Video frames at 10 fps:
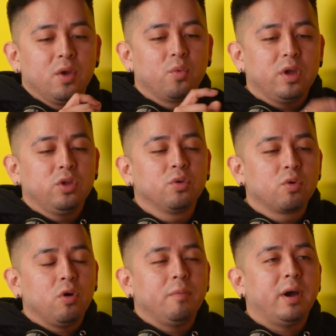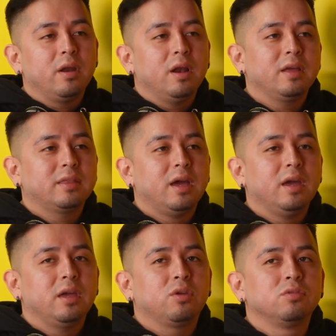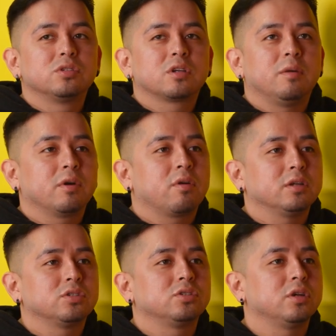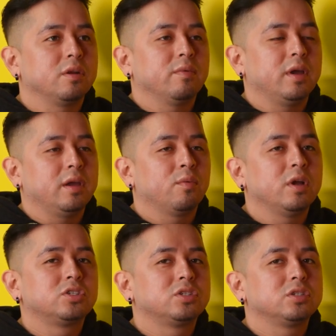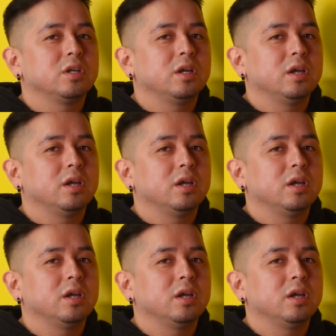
when you go about it like that, you just come across a certain way, which